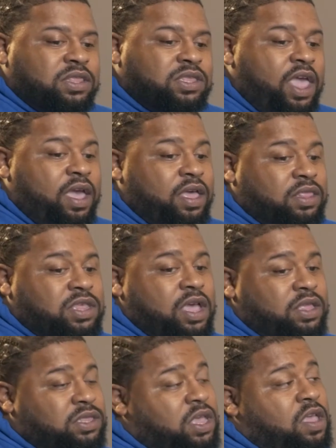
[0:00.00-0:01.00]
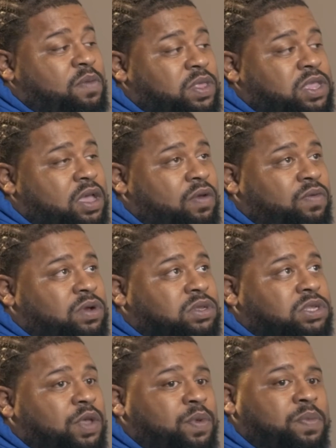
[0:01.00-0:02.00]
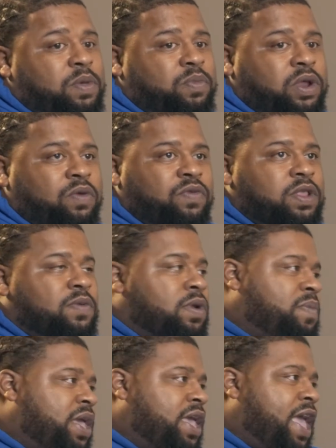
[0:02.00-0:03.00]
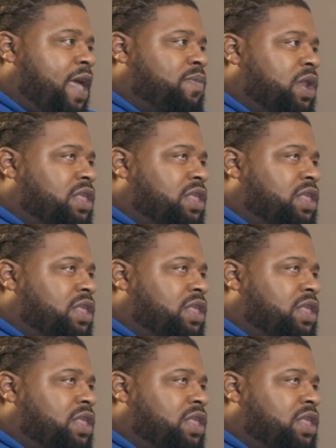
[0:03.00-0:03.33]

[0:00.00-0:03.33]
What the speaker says: take a team. It take a real team of people that really want to make it happen.